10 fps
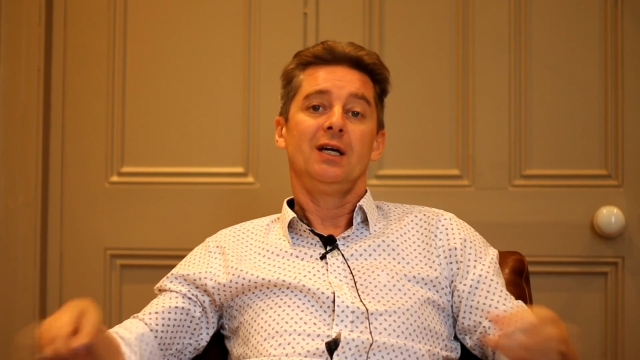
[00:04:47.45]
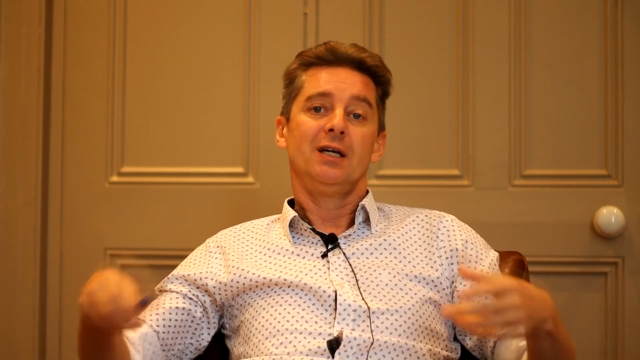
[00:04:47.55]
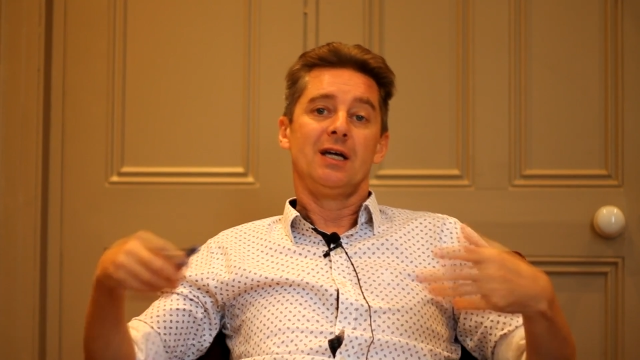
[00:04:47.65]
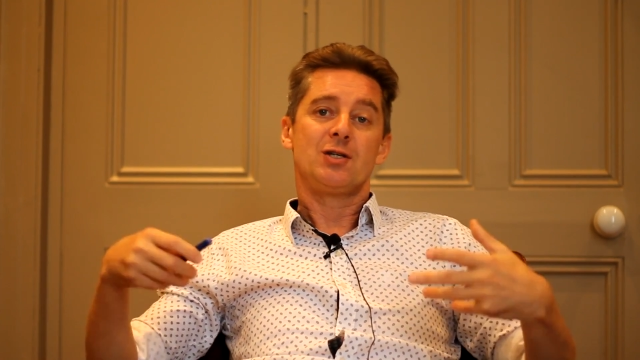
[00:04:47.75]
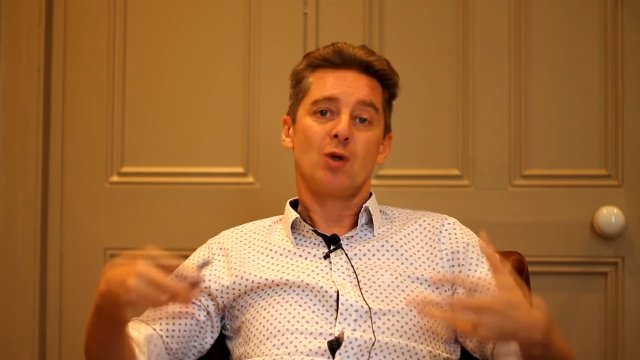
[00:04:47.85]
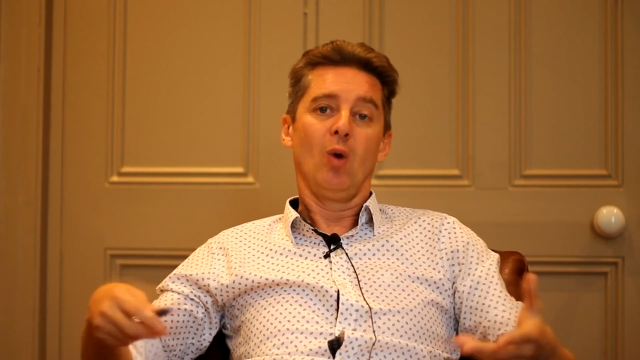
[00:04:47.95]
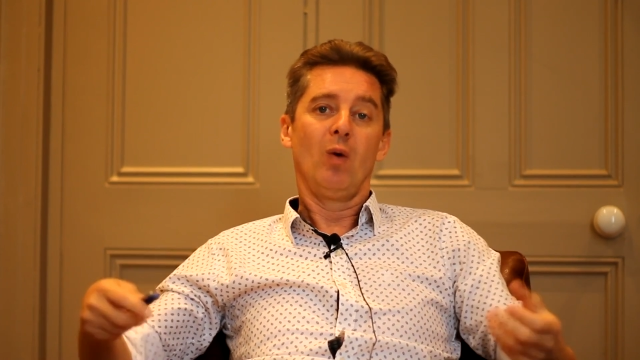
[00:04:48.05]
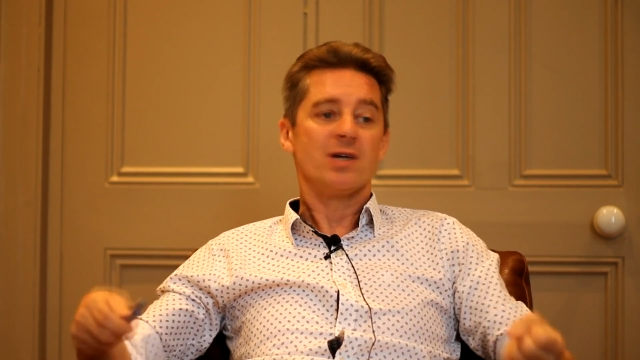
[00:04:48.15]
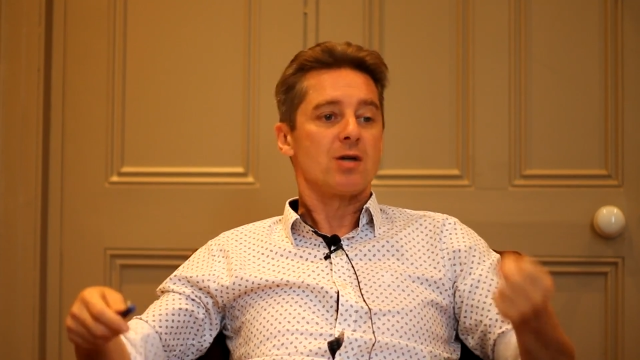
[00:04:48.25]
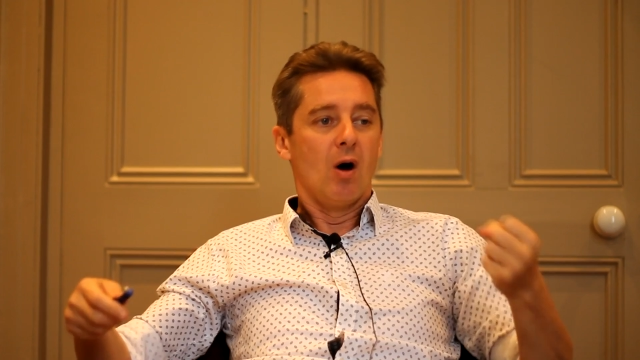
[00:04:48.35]
It's
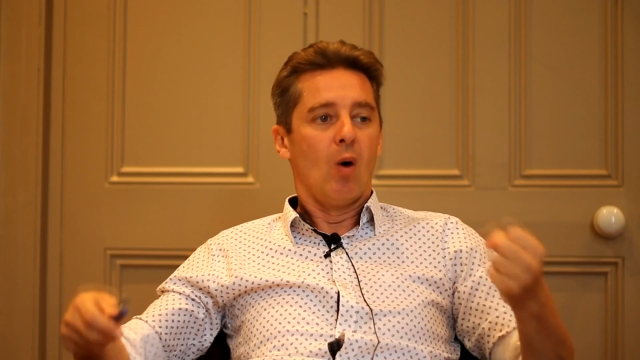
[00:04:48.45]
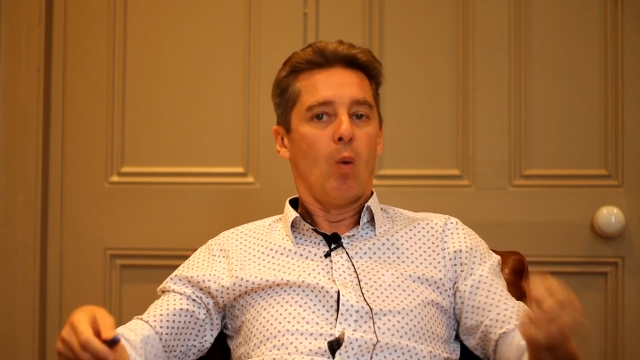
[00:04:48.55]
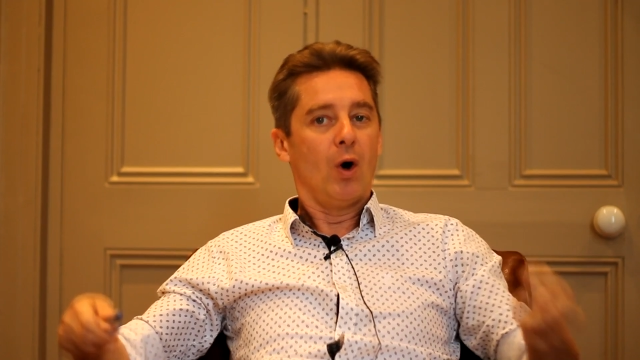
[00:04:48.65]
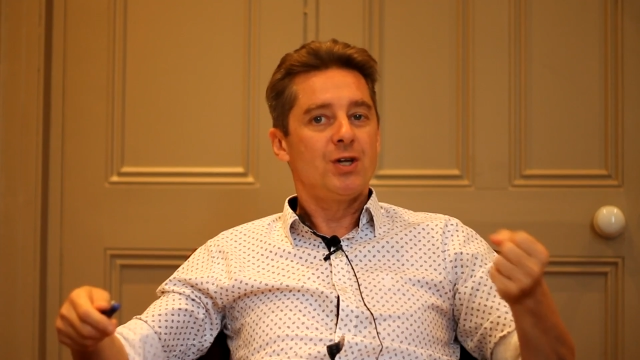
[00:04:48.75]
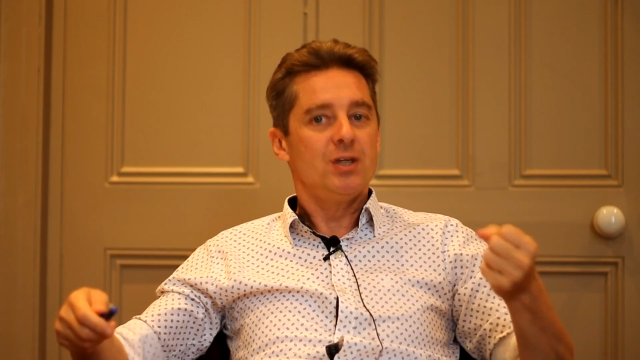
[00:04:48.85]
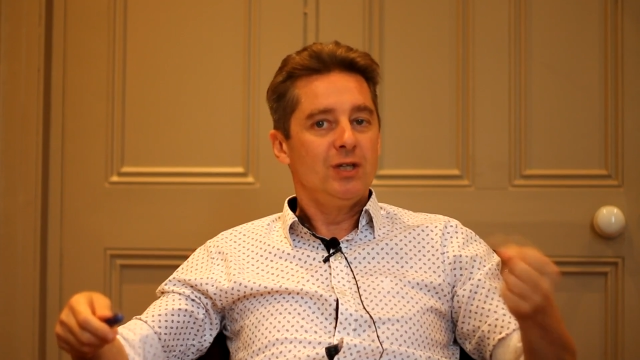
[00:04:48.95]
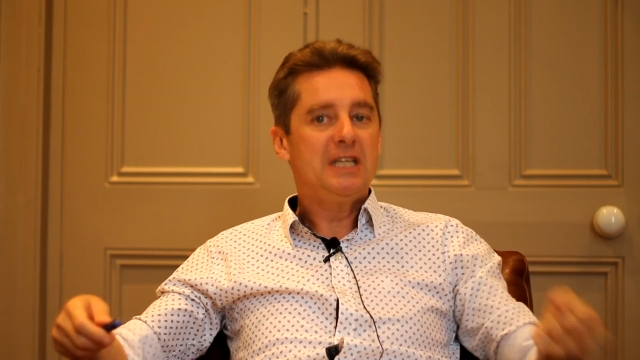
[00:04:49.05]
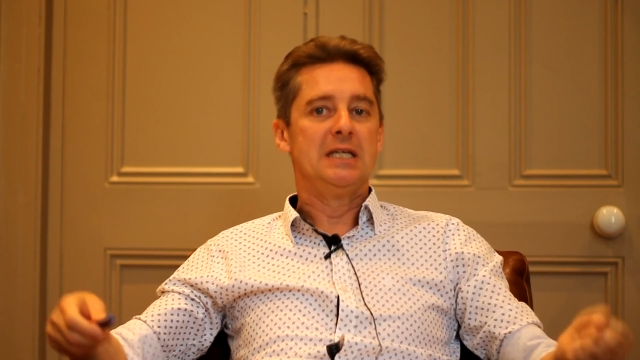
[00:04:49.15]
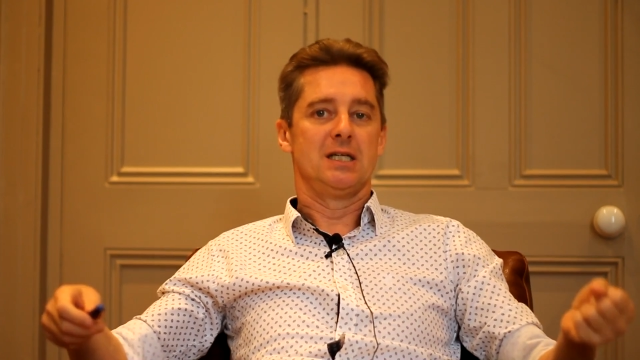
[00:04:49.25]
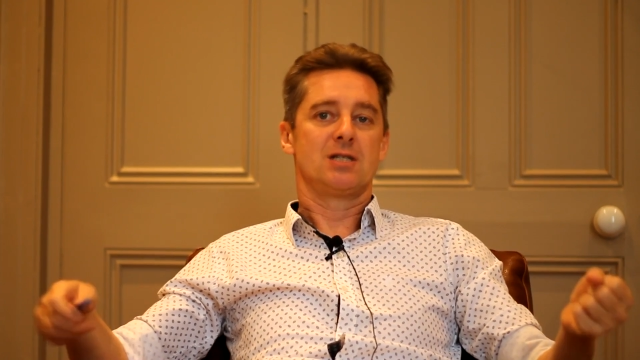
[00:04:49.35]
always, what do you
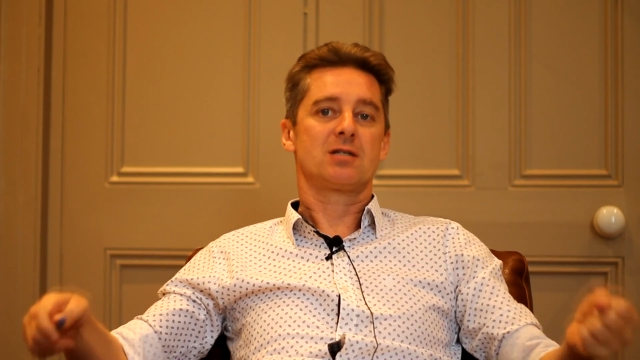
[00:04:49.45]
need?